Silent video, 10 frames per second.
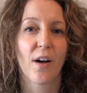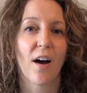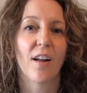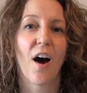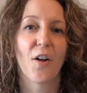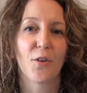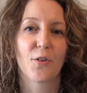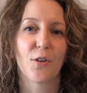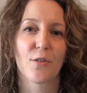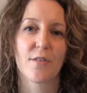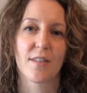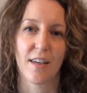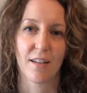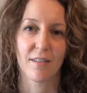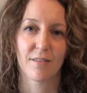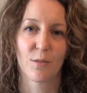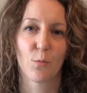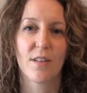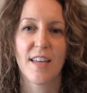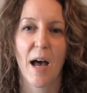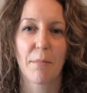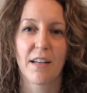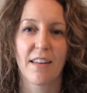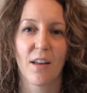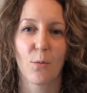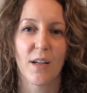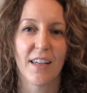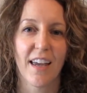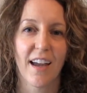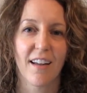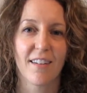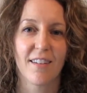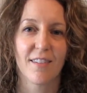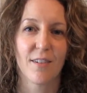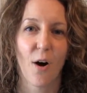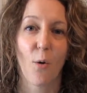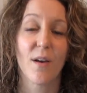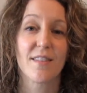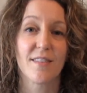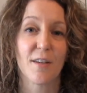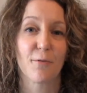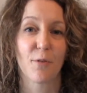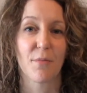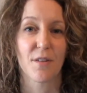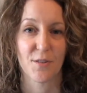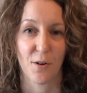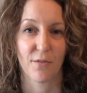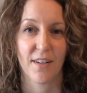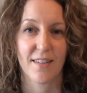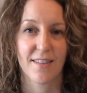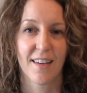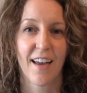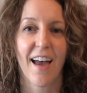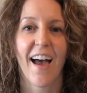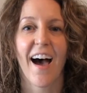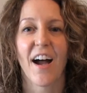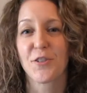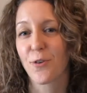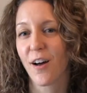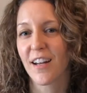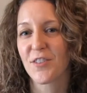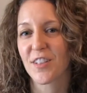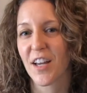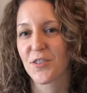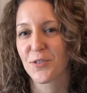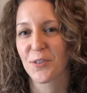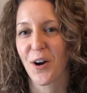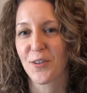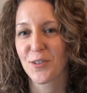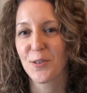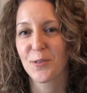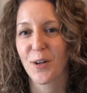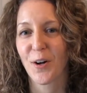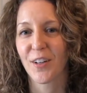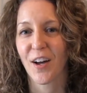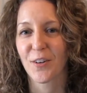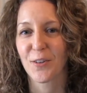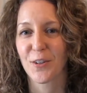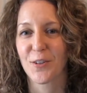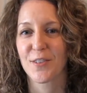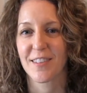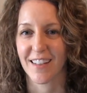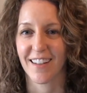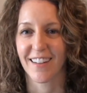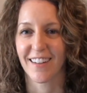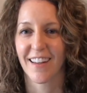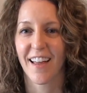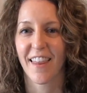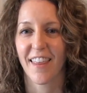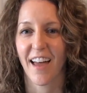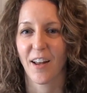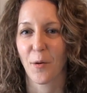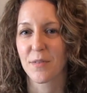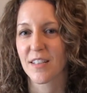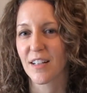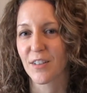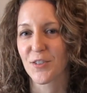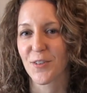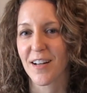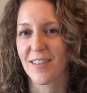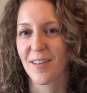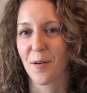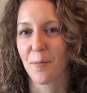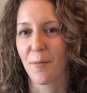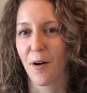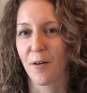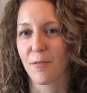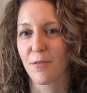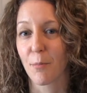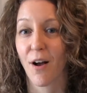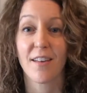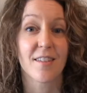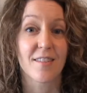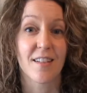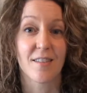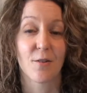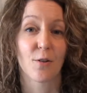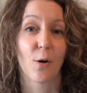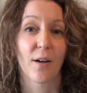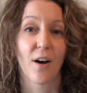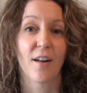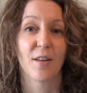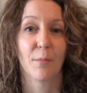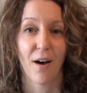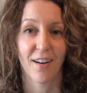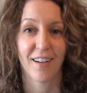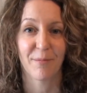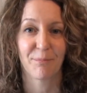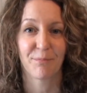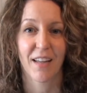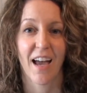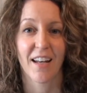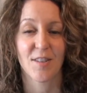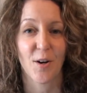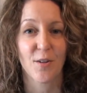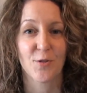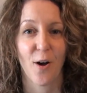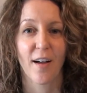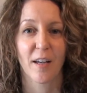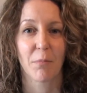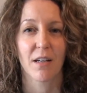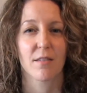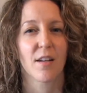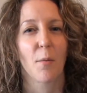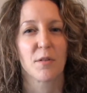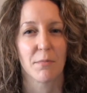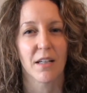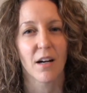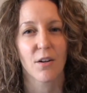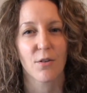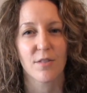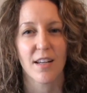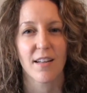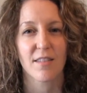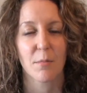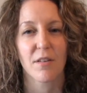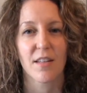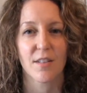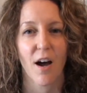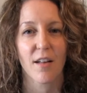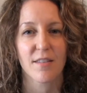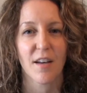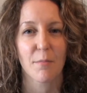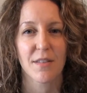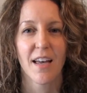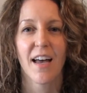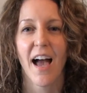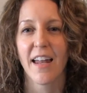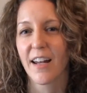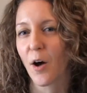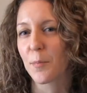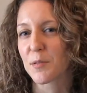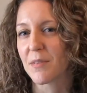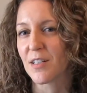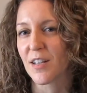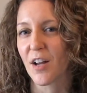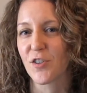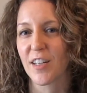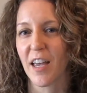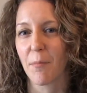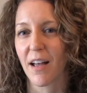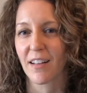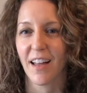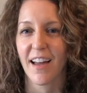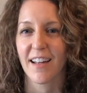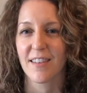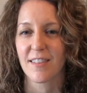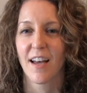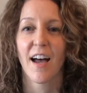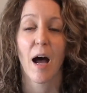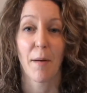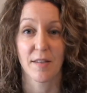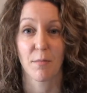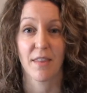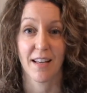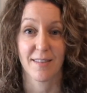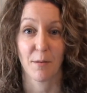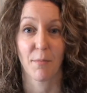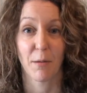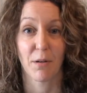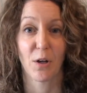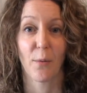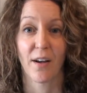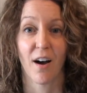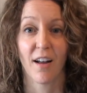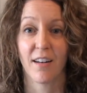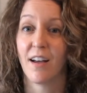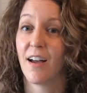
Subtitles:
on under your skin? What's happening that we can't always see from the surface? I draw an educational cartoon called Under Your Skin that helps to illustrate some of the processes that are going on in the body. And I started drawing it because it helps me to understand some of these concepts, and it helps me to educate my clients about some things that might be going on